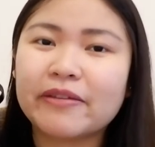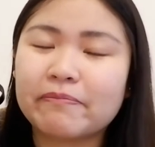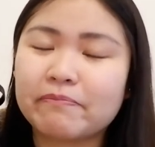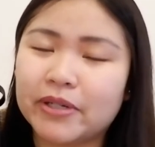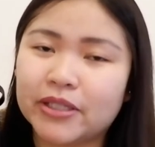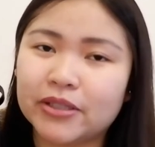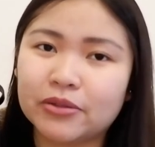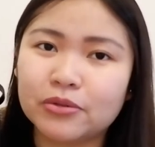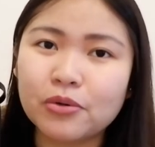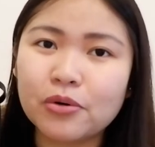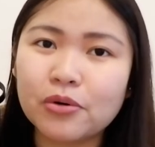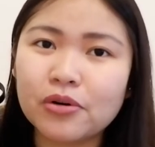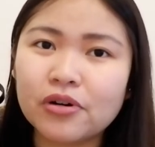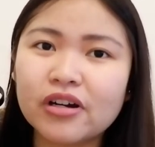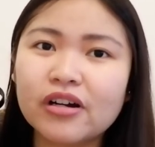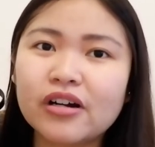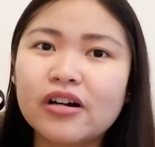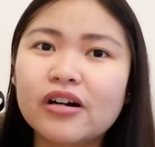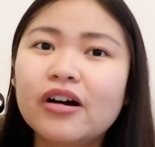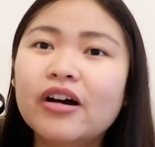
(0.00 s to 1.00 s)
and
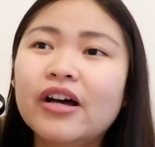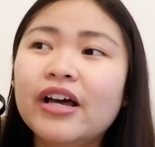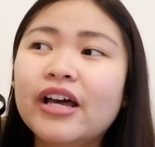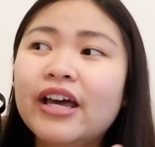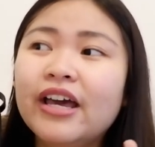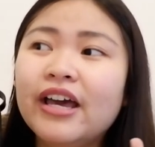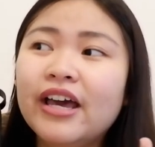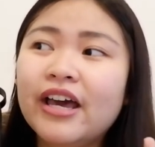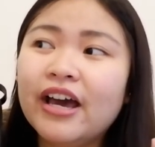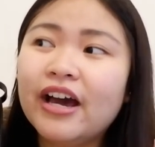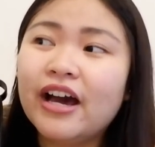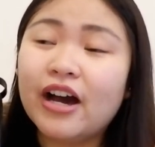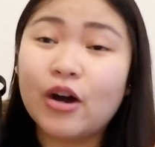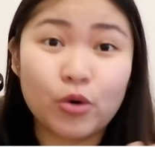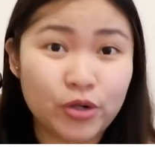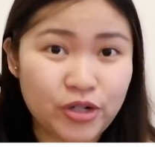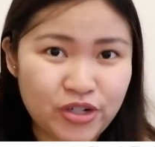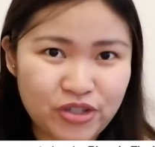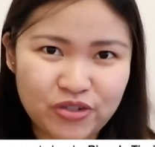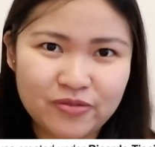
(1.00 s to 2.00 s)
Pandora,
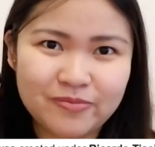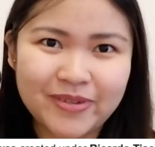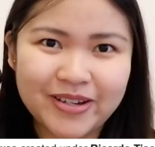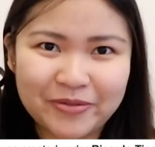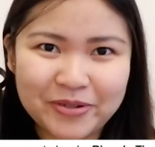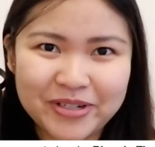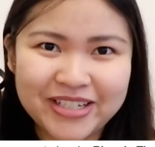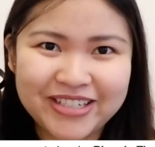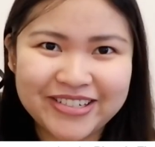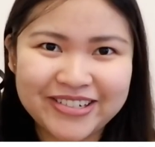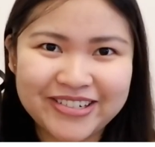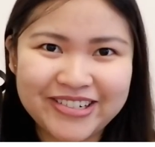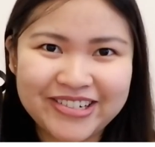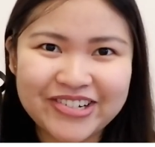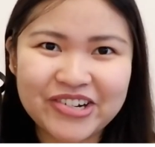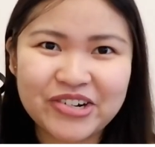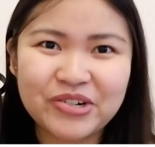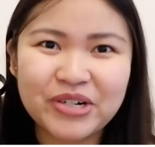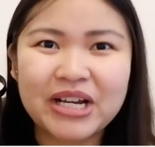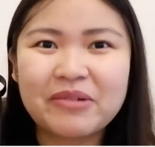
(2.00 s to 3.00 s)
according to my
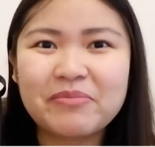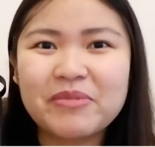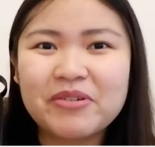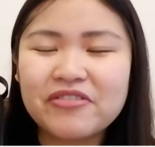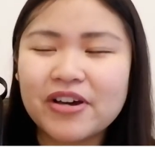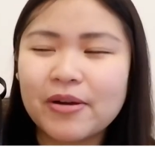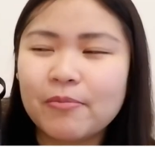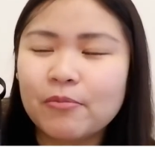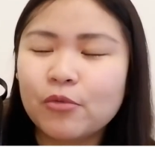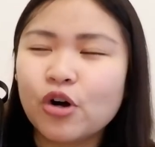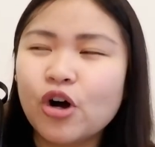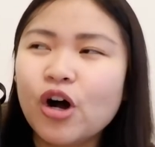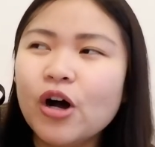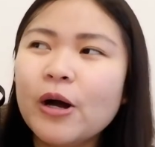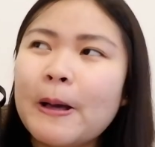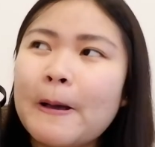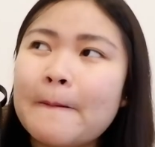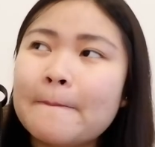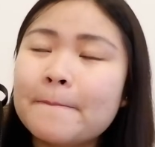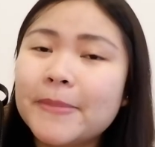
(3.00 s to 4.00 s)
research, correct me if I'm wrong.